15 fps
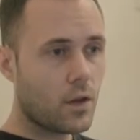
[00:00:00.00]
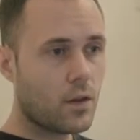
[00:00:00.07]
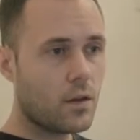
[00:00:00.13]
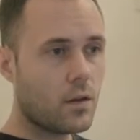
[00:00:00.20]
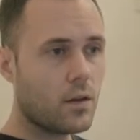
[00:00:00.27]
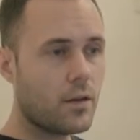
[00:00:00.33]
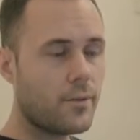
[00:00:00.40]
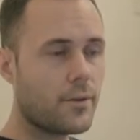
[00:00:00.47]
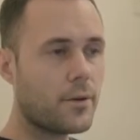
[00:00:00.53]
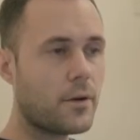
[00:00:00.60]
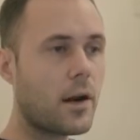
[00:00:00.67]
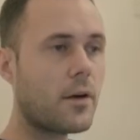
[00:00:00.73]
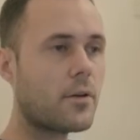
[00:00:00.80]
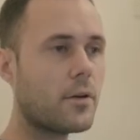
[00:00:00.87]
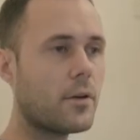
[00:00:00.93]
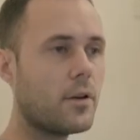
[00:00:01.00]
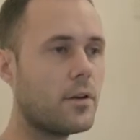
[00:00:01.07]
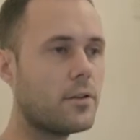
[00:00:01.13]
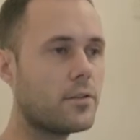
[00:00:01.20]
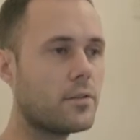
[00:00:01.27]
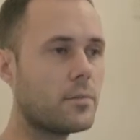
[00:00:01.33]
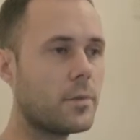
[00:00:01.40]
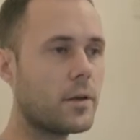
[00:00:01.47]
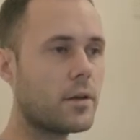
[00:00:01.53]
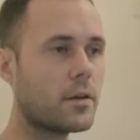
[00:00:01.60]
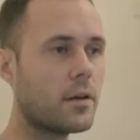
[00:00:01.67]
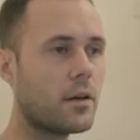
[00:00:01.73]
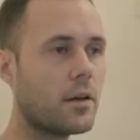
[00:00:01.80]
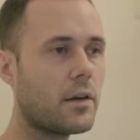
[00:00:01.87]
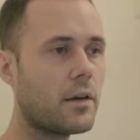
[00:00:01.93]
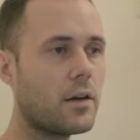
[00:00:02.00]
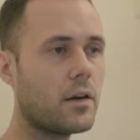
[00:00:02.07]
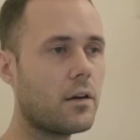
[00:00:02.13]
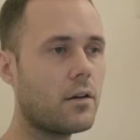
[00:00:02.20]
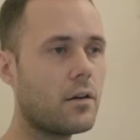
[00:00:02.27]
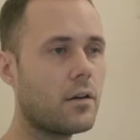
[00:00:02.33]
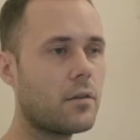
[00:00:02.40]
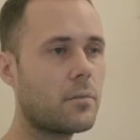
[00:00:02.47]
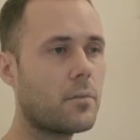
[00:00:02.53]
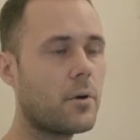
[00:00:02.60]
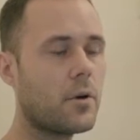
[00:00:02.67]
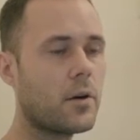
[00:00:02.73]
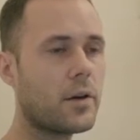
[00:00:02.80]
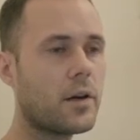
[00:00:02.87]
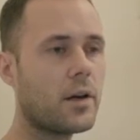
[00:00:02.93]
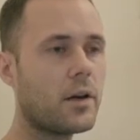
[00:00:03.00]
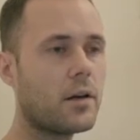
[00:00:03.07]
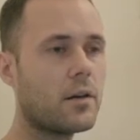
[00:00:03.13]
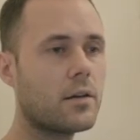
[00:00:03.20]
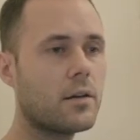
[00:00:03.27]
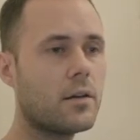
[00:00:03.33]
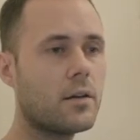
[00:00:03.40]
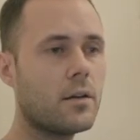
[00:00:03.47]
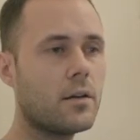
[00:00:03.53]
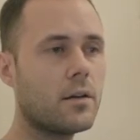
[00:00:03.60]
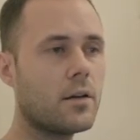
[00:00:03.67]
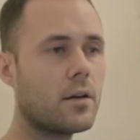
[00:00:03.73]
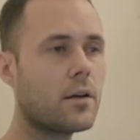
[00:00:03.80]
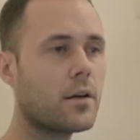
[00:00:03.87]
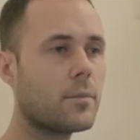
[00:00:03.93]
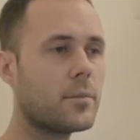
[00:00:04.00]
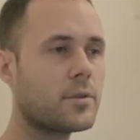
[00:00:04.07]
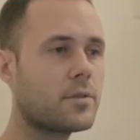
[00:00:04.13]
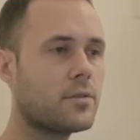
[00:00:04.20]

If you are a little bit late on Polycat, I still